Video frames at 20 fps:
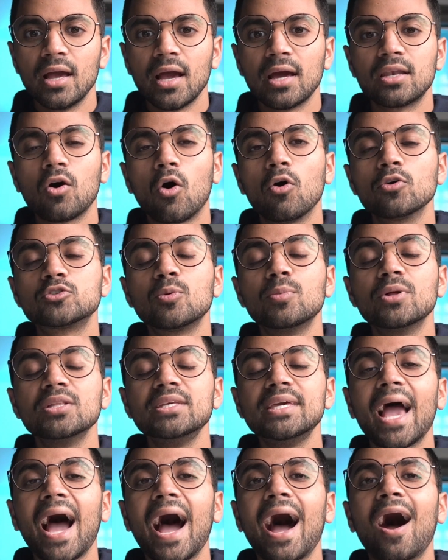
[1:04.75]
And
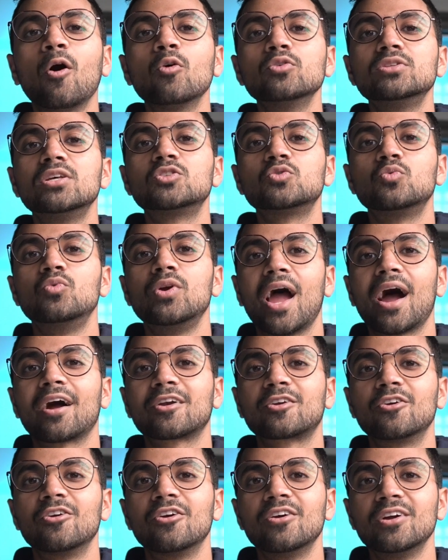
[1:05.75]
ultimately how this
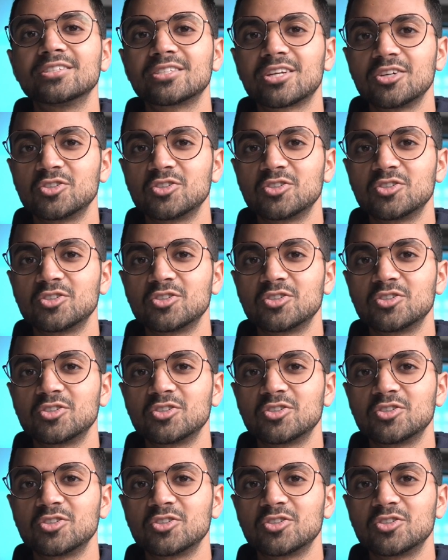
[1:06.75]
reactor is